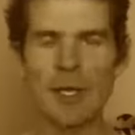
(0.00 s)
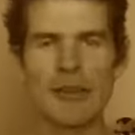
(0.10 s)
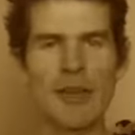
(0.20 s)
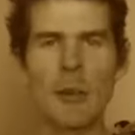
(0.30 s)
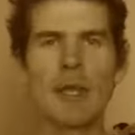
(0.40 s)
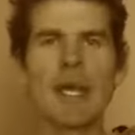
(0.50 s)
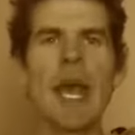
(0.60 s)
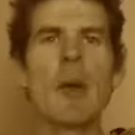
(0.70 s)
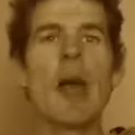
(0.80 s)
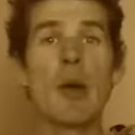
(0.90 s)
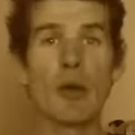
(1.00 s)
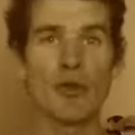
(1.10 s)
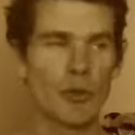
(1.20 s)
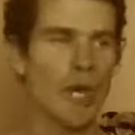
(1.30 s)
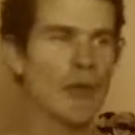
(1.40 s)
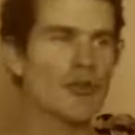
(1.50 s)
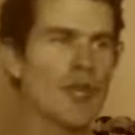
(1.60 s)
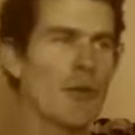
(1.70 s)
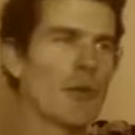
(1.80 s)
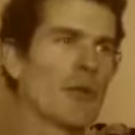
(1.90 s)
Get to that when you can. But anyway, we'll still get
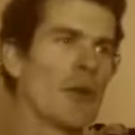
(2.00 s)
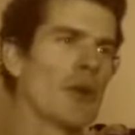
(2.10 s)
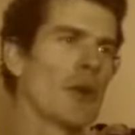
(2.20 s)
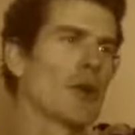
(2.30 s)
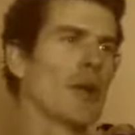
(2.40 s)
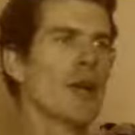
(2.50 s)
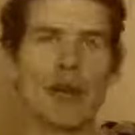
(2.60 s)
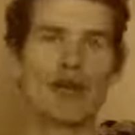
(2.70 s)
started with this video.